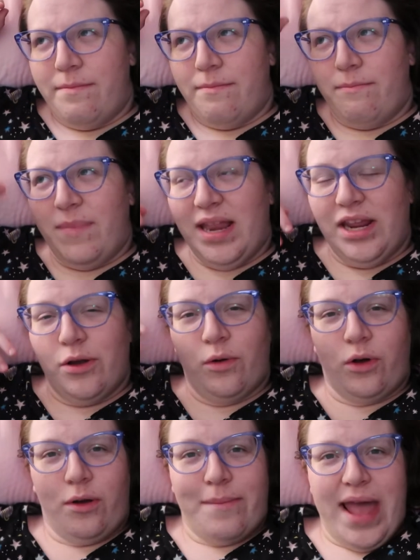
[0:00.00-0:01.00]

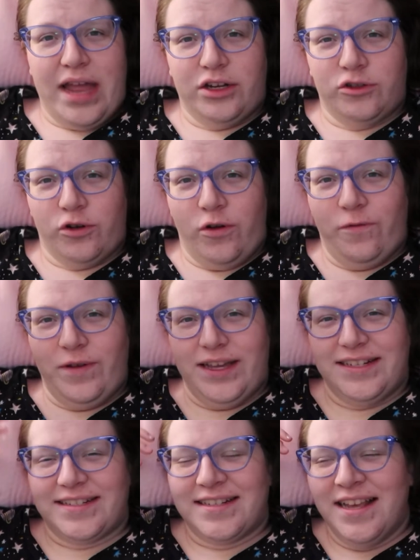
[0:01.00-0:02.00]
mediocre man
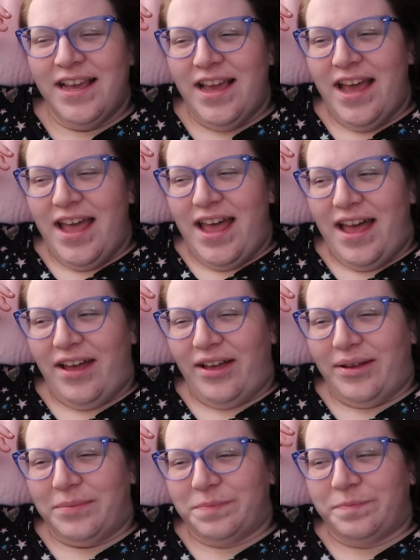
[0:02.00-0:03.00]
trophies.
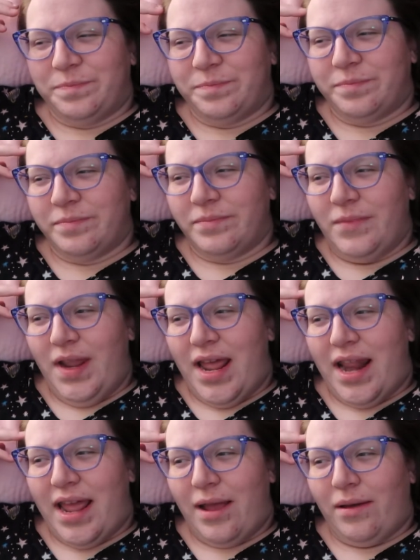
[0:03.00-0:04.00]

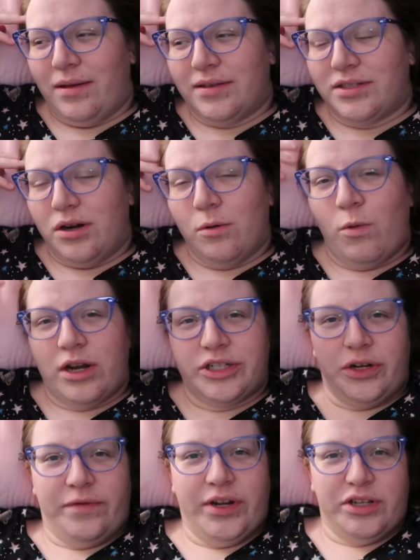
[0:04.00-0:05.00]
And I started
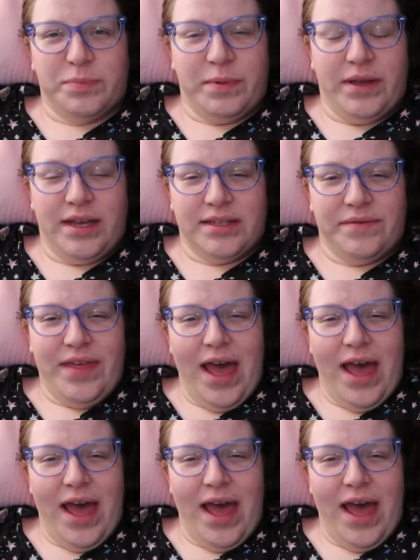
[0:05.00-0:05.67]
watching her videos because of